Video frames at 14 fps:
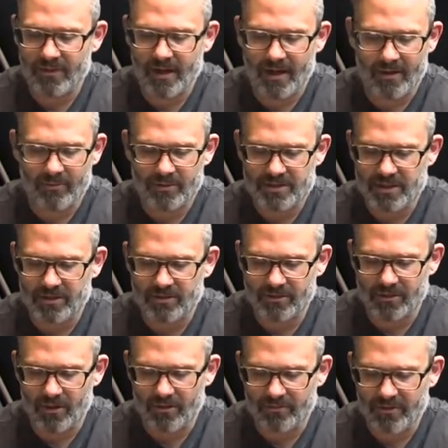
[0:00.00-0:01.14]
uh, which
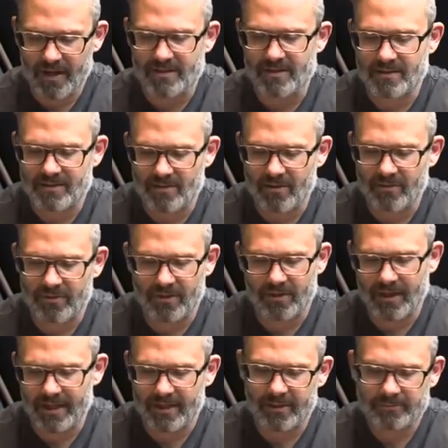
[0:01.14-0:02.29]
include all the phases, all of the
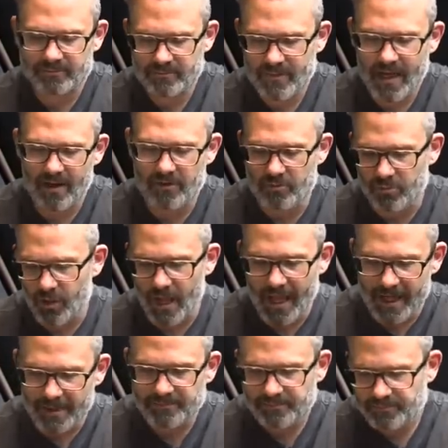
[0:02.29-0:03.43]
like how you
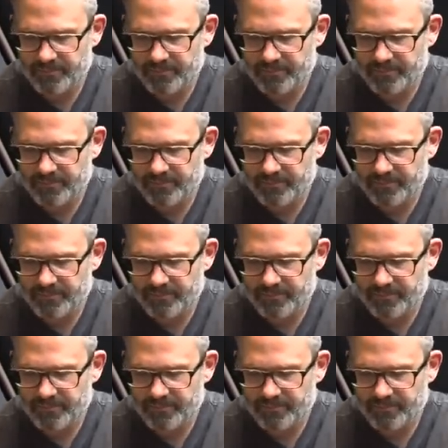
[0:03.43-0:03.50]
play,